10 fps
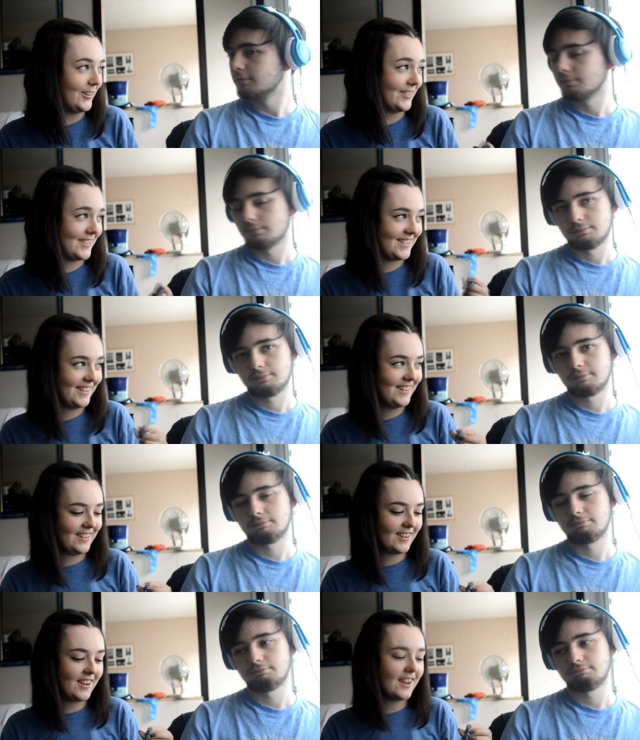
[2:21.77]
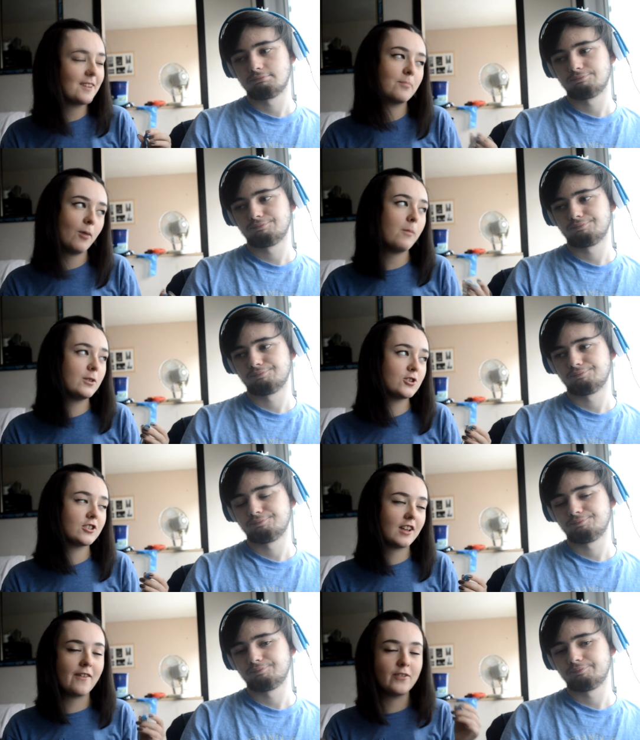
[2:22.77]
Speaker 1: Girls. I kind of probably
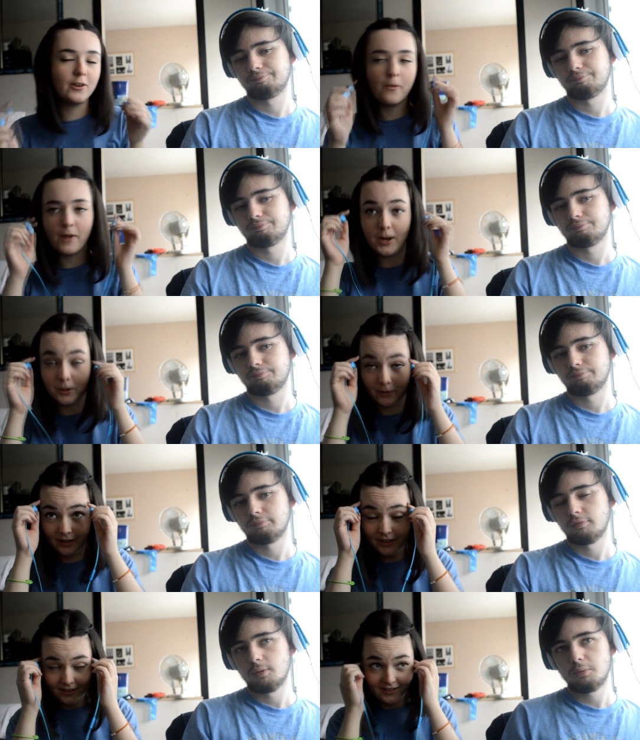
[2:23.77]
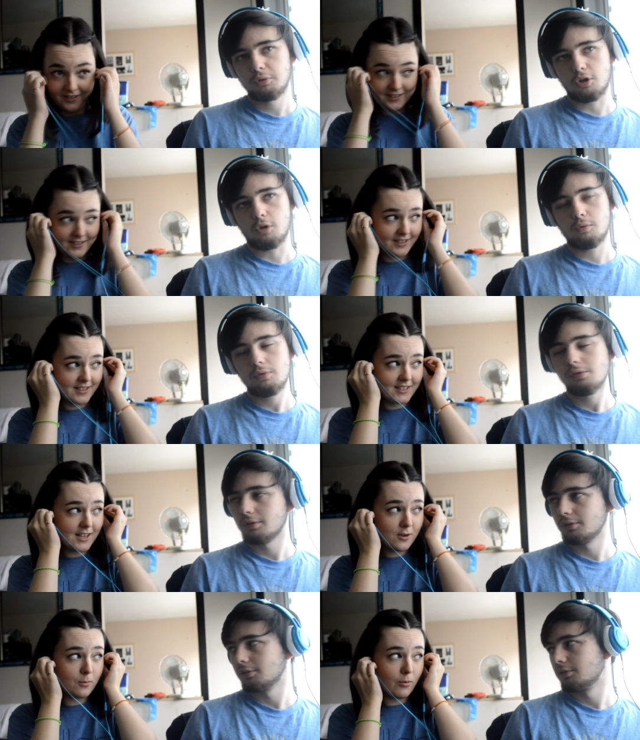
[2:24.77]
should have given it away, Iwan. No. Since
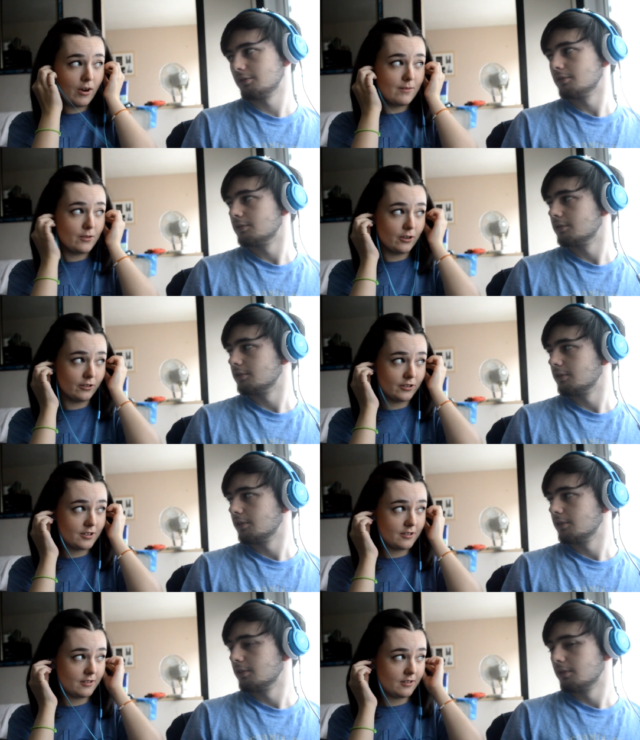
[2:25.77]
they're called Brave Girls